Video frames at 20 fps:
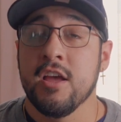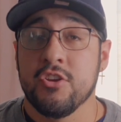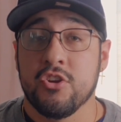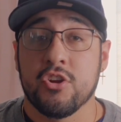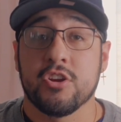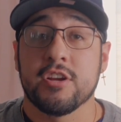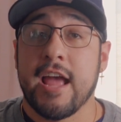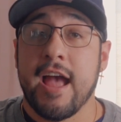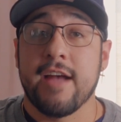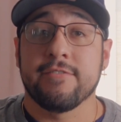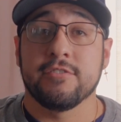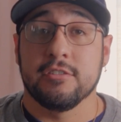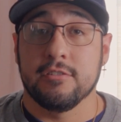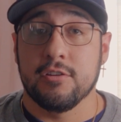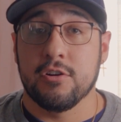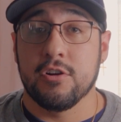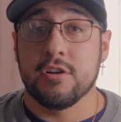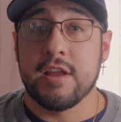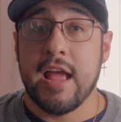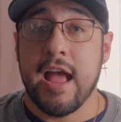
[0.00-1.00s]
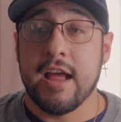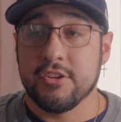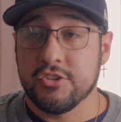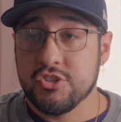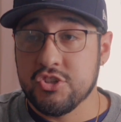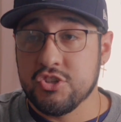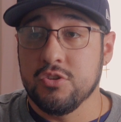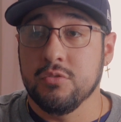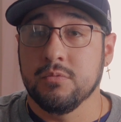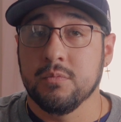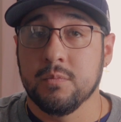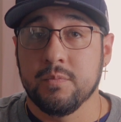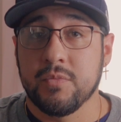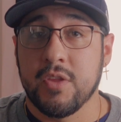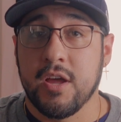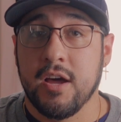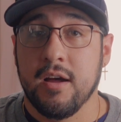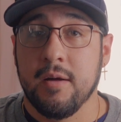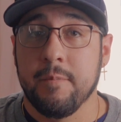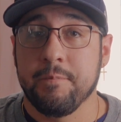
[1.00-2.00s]
You're gonna have to learn how to shoot
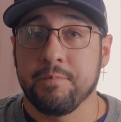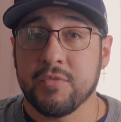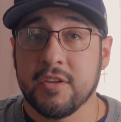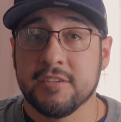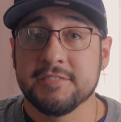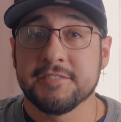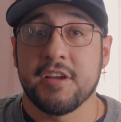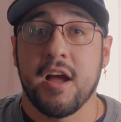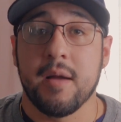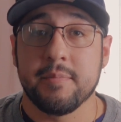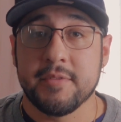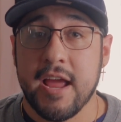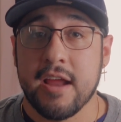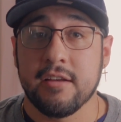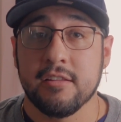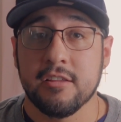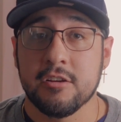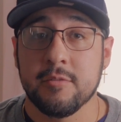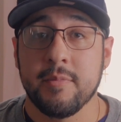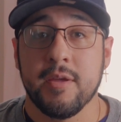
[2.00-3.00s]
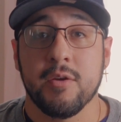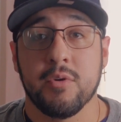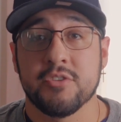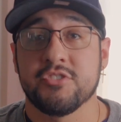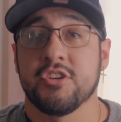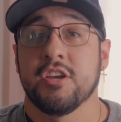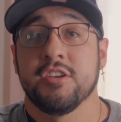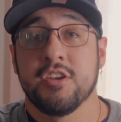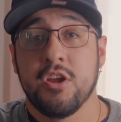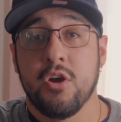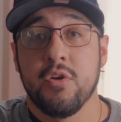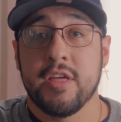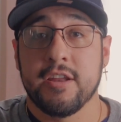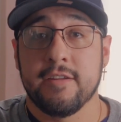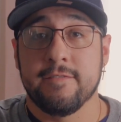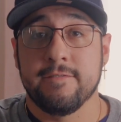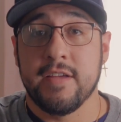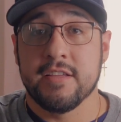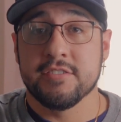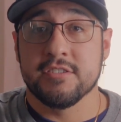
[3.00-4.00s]
um, stop down a little bit, which I know that
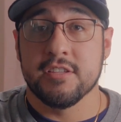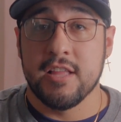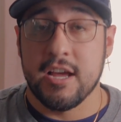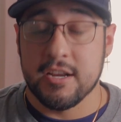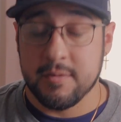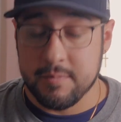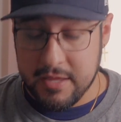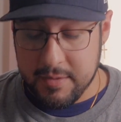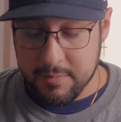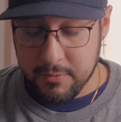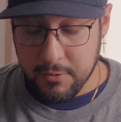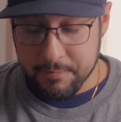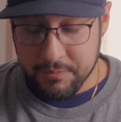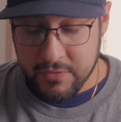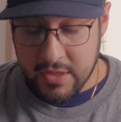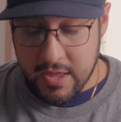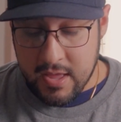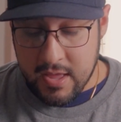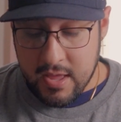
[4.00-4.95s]
offends a lot of people.